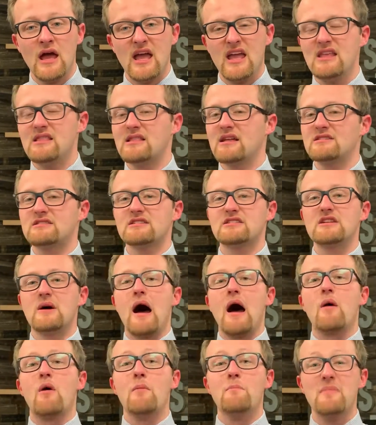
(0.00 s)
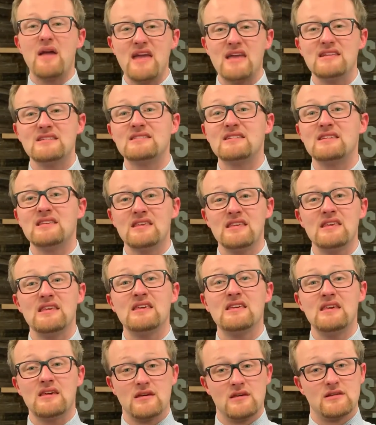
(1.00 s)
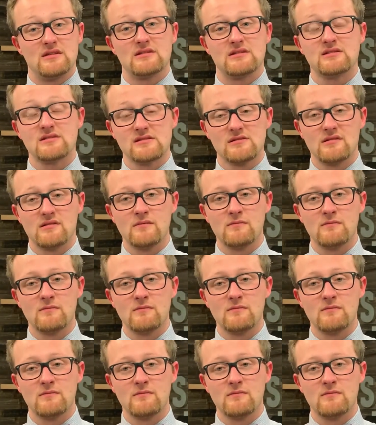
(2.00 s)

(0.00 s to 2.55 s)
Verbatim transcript: He lets us know how amazing he is.